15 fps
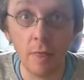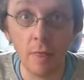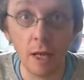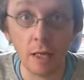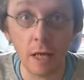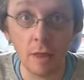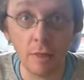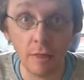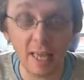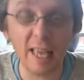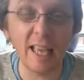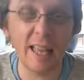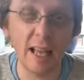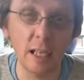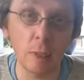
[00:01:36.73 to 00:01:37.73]
and that I
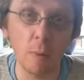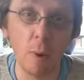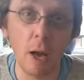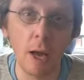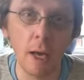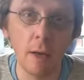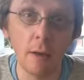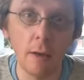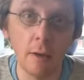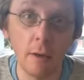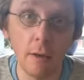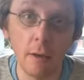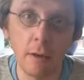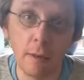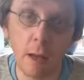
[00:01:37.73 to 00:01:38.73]
think that's where
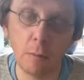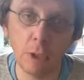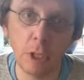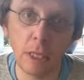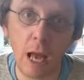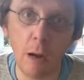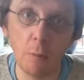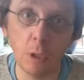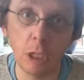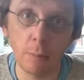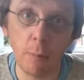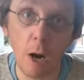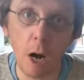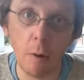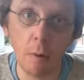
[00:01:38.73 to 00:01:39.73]
that was a downward
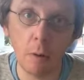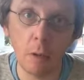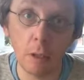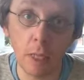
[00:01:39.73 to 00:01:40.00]
spiral.